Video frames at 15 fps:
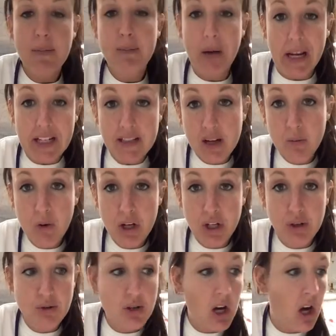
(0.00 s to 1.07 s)
based on what
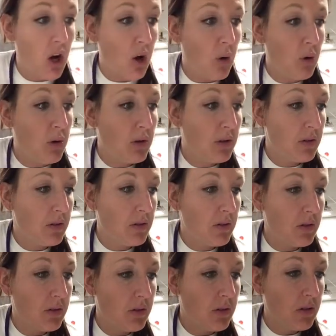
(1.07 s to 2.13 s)
you know,
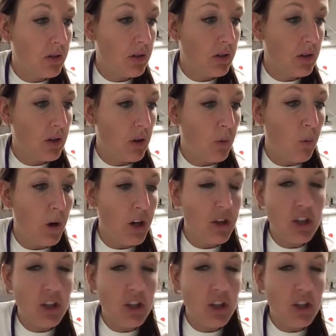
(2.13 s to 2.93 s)
what